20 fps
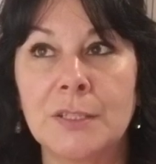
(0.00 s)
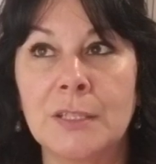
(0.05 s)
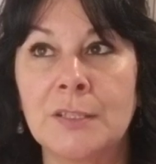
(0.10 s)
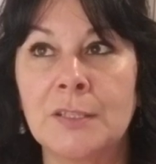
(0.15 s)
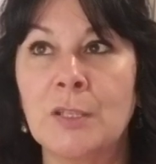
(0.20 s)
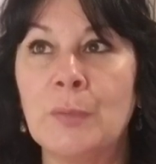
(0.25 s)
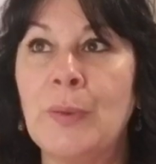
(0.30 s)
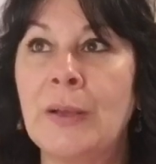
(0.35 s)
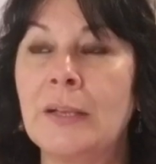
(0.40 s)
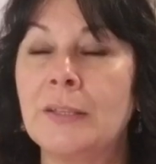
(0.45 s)
This
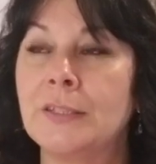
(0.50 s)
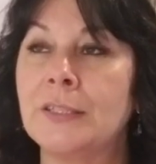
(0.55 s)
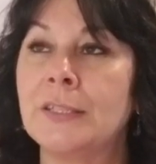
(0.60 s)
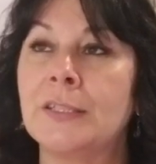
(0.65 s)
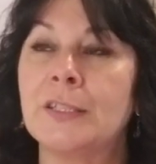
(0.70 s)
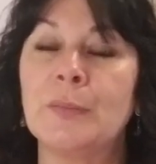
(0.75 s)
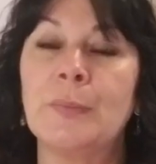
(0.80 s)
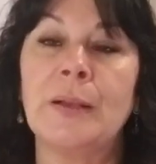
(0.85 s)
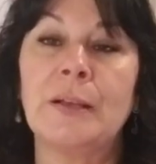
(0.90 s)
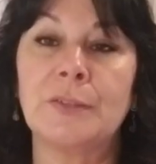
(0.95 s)
is about this
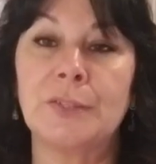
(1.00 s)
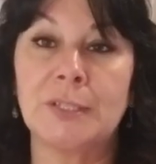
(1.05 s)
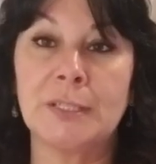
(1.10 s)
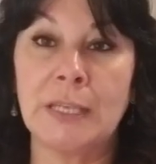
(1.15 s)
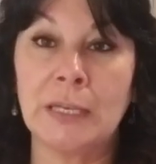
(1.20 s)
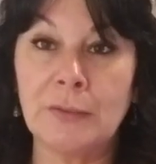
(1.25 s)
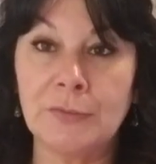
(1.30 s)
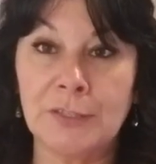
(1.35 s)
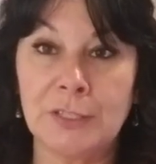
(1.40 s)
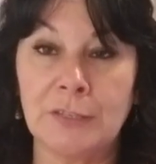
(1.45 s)
is about
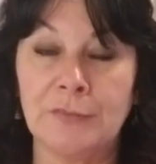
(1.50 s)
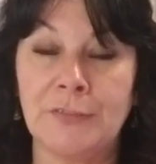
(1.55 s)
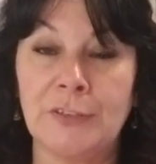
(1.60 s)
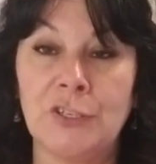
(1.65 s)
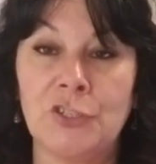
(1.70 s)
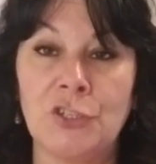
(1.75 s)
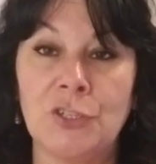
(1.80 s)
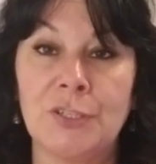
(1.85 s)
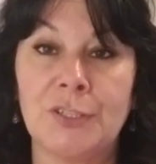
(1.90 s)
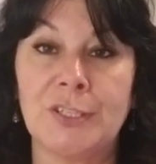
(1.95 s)

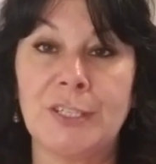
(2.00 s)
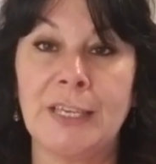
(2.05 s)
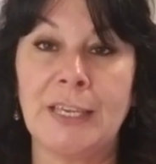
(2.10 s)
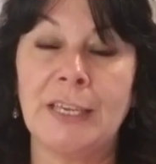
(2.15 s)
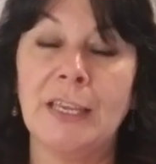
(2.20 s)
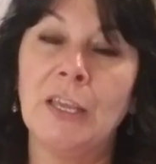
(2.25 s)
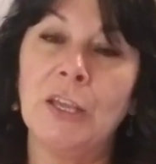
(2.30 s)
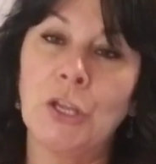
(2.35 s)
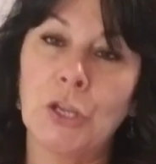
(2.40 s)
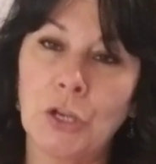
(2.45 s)
self-sufficiency,
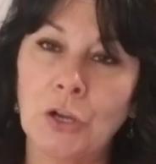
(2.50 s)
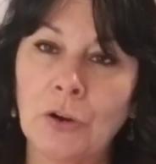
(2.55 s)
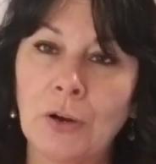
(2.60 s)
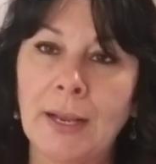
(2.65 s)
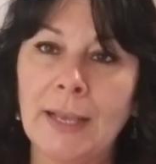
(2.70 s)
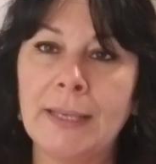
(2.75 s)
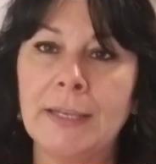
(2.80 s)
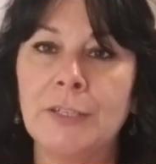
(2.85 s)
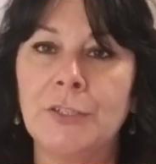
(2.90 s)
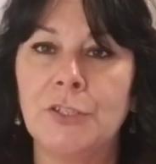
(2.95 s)

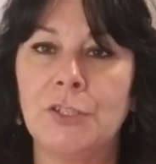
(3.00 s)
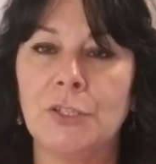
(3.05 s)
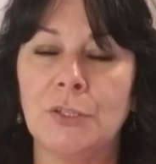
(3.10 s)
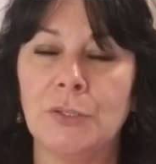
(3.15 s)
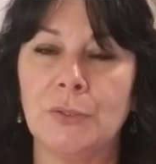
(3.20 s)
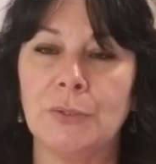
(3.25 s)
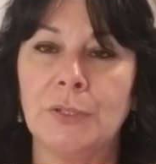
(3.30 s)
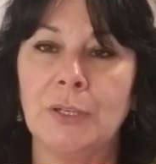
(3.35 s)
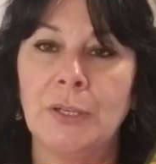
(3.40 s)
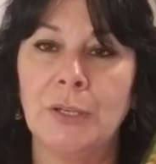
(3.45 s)

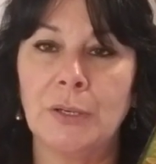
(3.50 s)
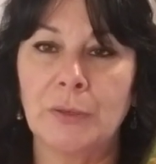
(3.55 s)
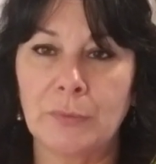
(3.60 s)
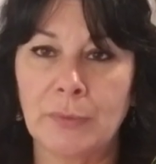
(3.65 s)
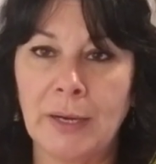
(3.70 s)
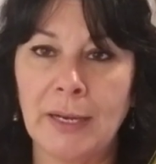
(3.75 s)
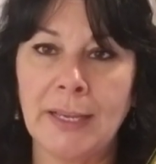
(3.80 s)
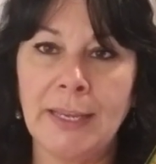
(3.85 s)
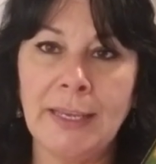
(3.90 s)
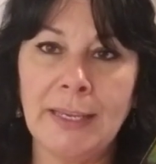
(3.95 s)
gratitude,
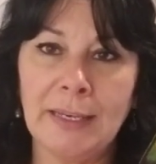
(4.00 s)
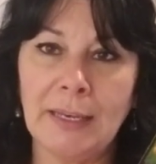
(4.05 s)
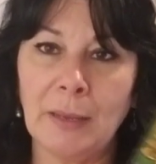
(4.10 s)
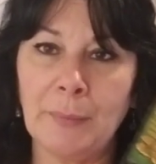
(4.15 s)
right?